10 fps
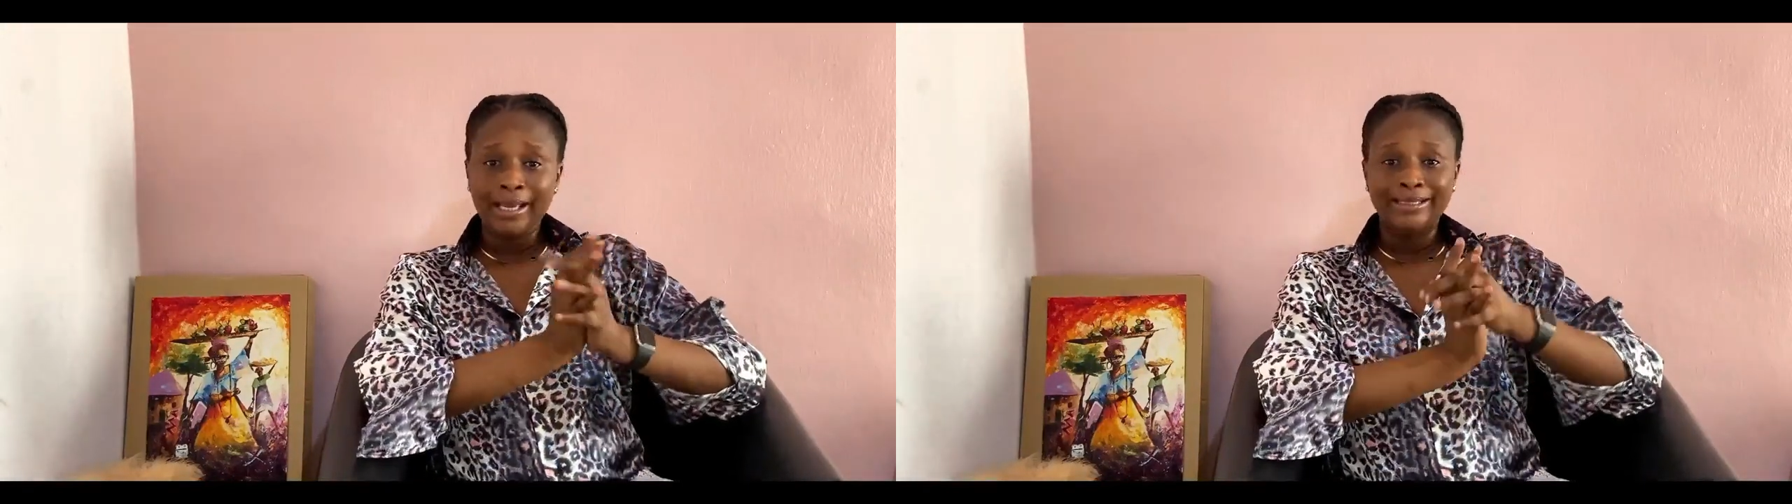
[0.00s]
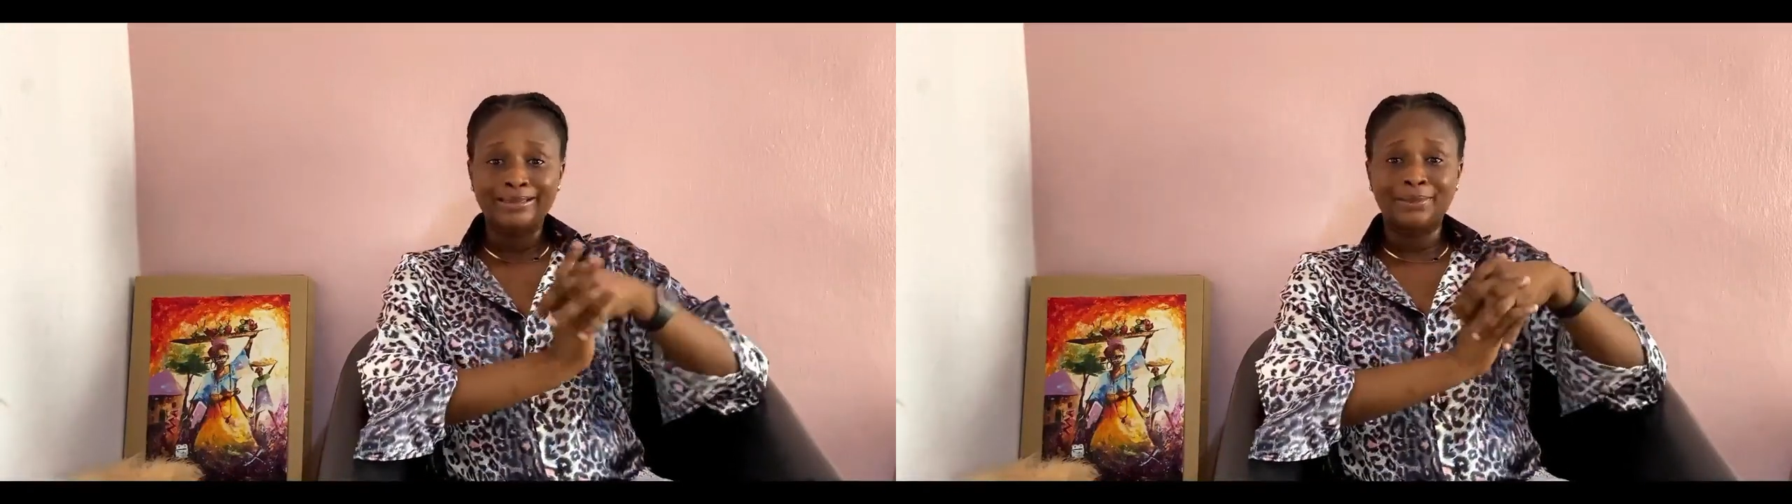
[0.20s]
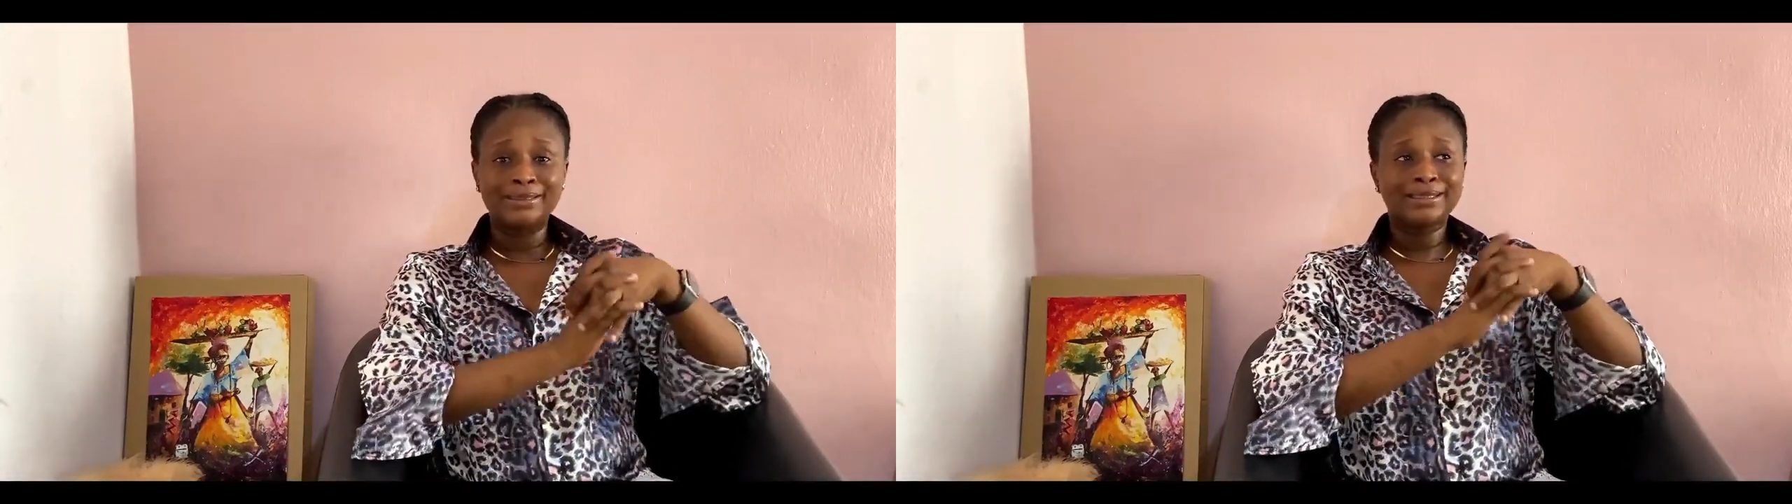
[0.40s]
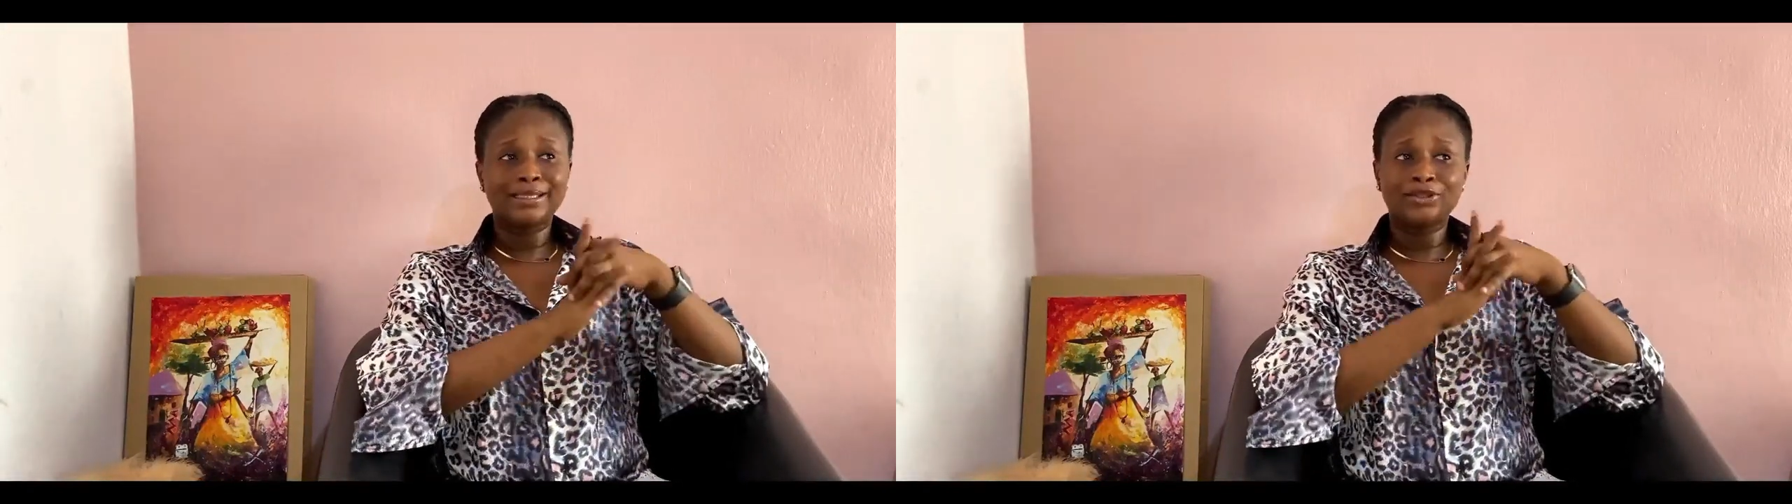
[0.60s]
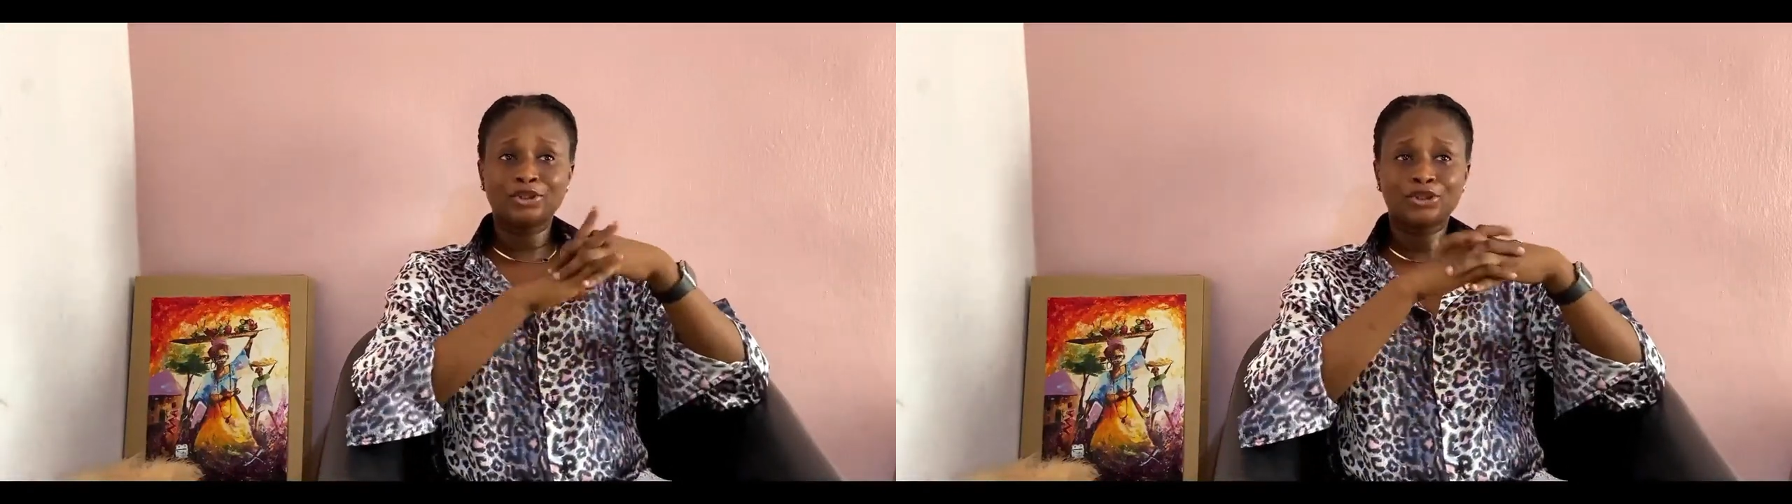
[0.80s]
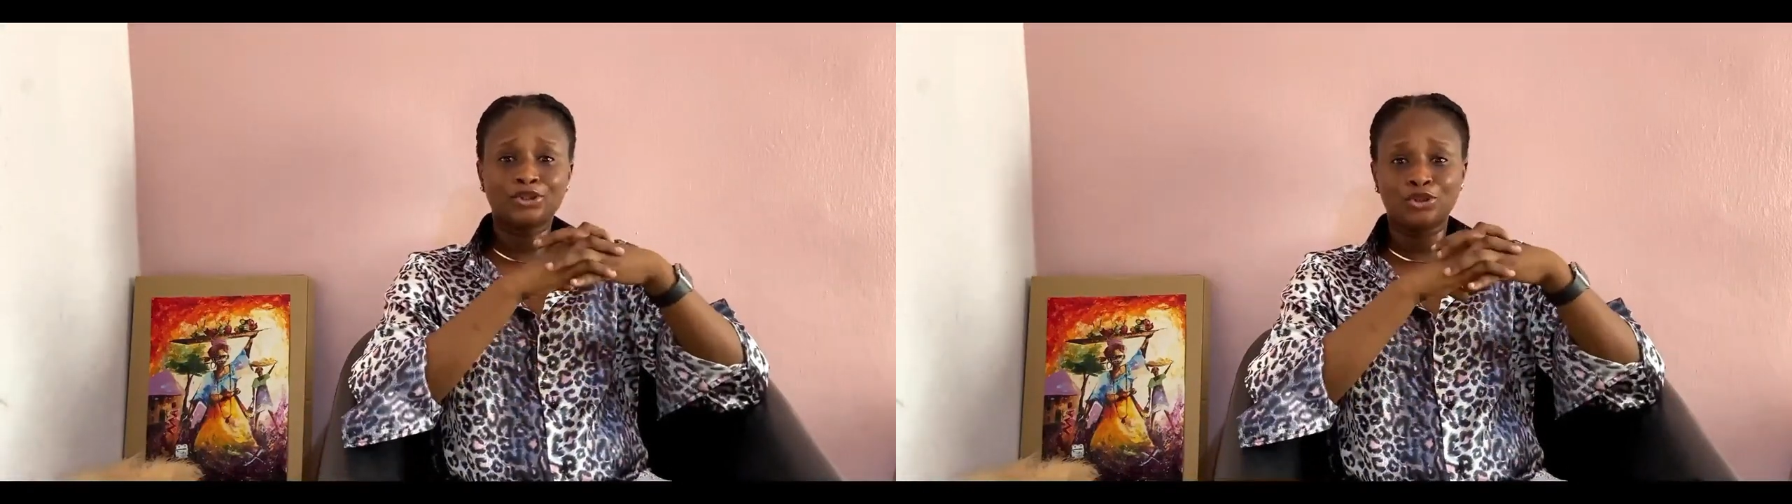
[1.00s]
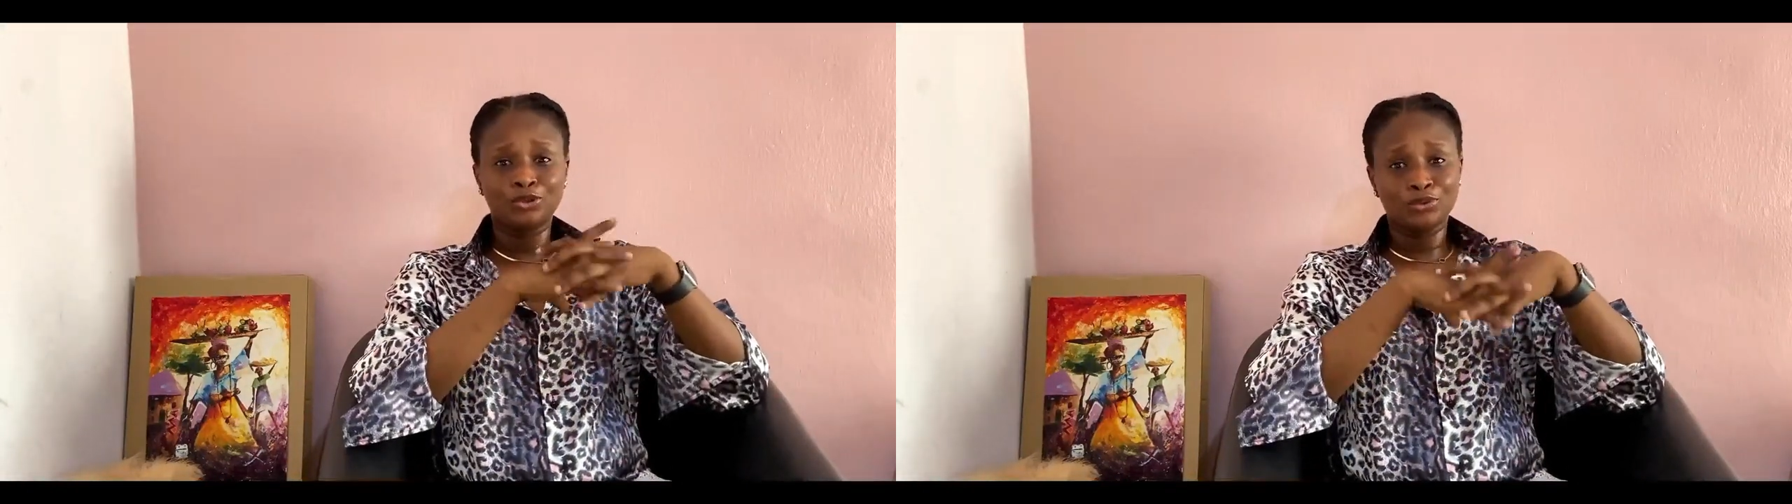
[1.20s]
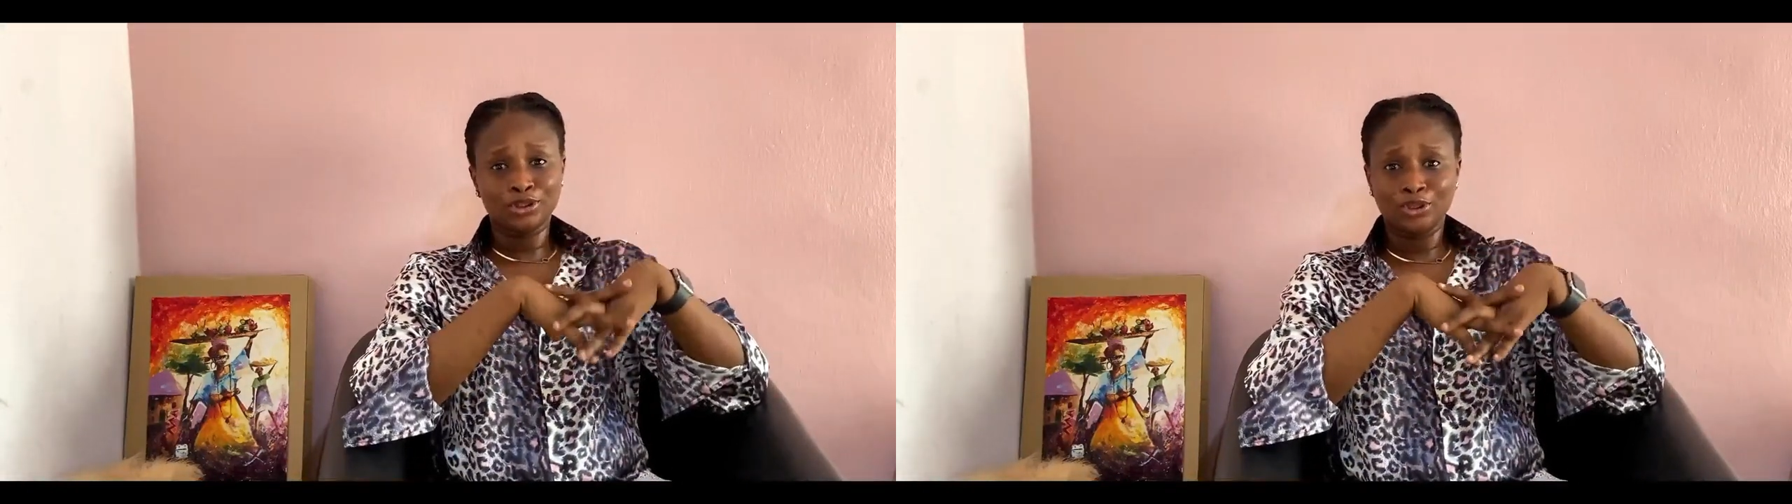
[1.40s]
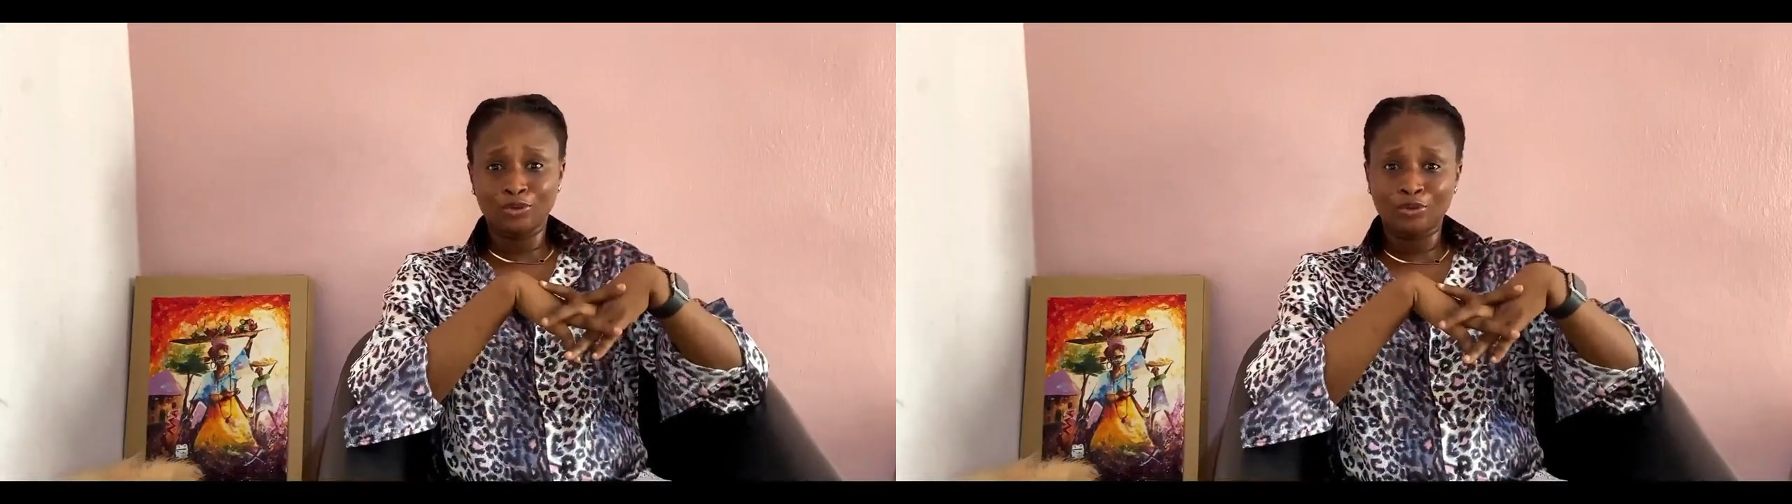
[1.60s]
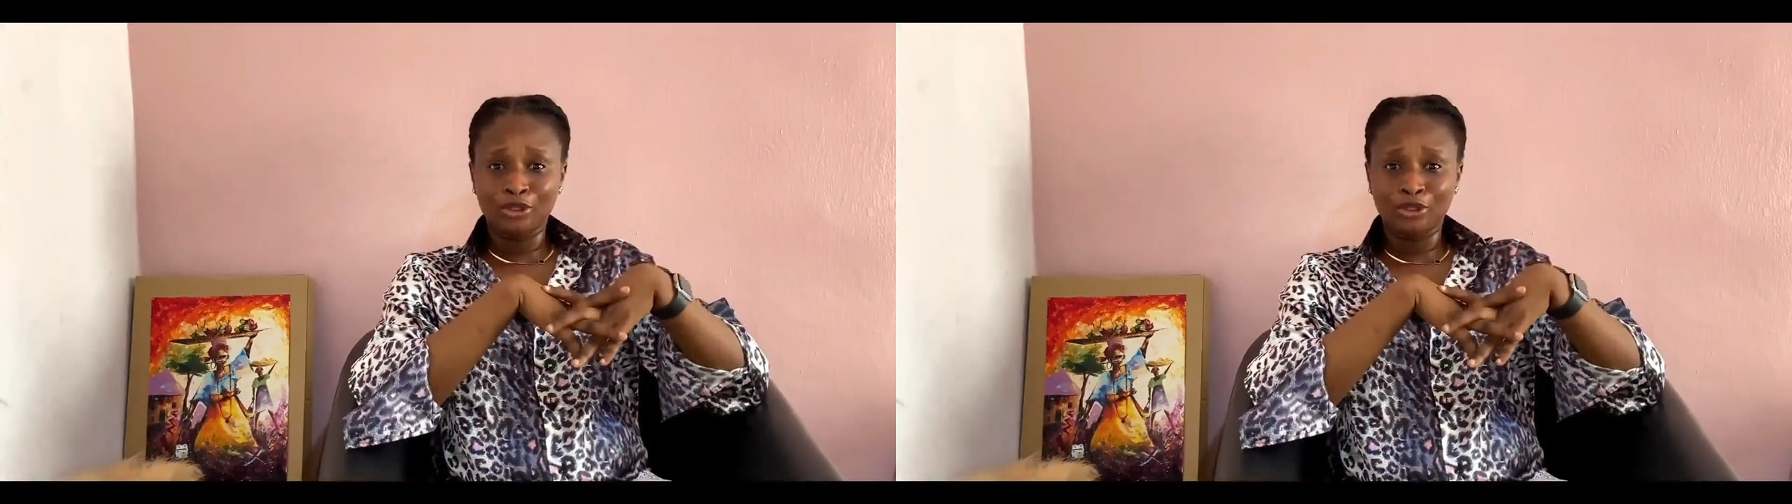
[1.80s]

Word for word: He's basically just using you.